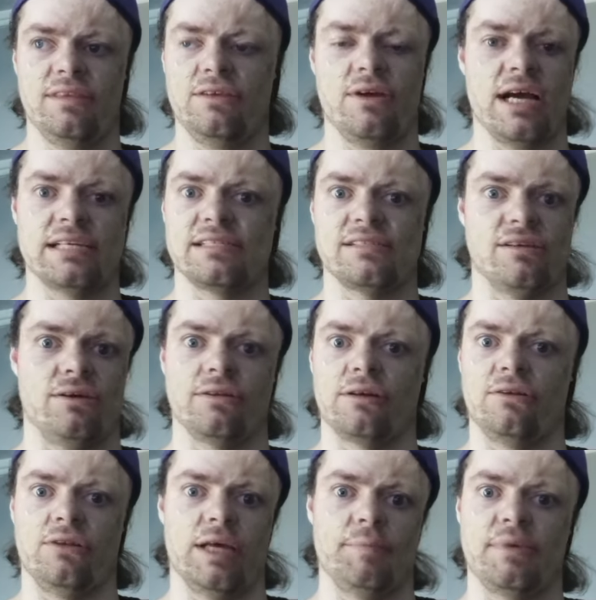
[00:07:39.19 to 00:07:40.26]
You guys saw
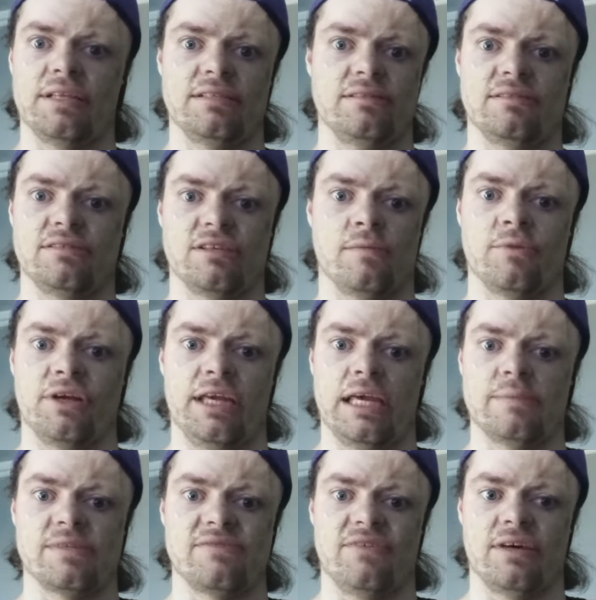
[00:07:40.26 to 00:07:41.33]
the clip at Summer
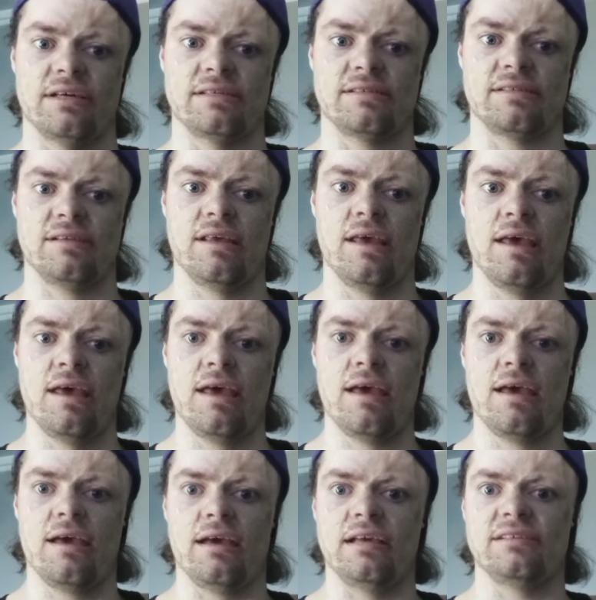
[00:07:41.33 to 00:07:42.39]
Games Fest.
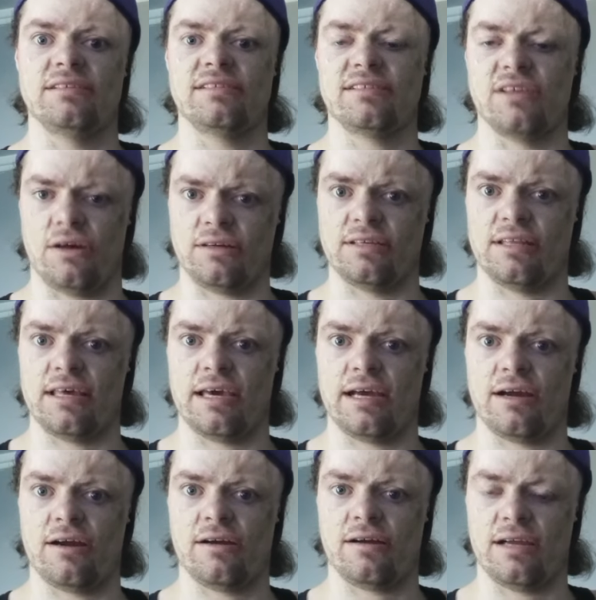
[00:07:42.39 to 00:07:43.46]
It sucked
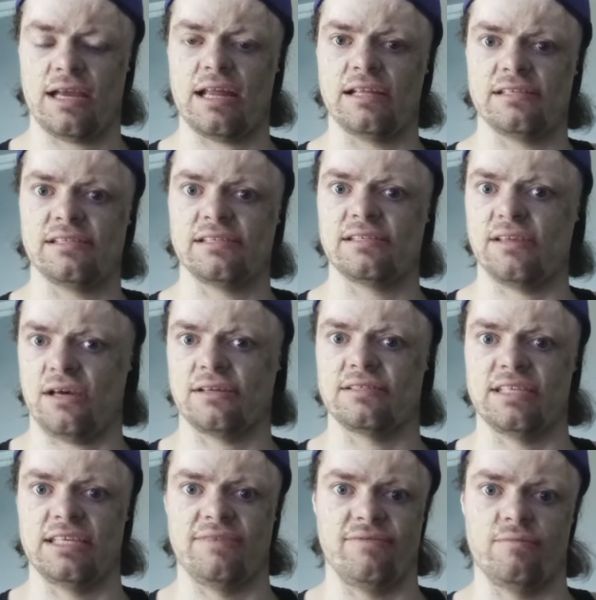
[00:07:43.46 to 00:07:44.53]
there, and it
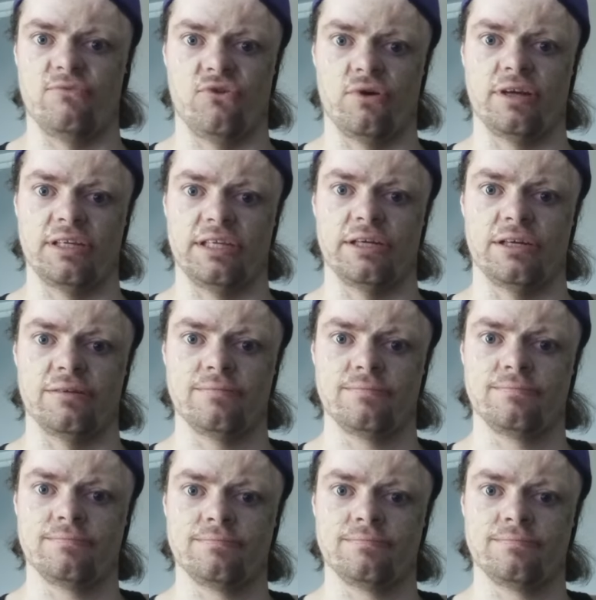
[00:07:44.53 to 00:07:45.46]
sucks even more here.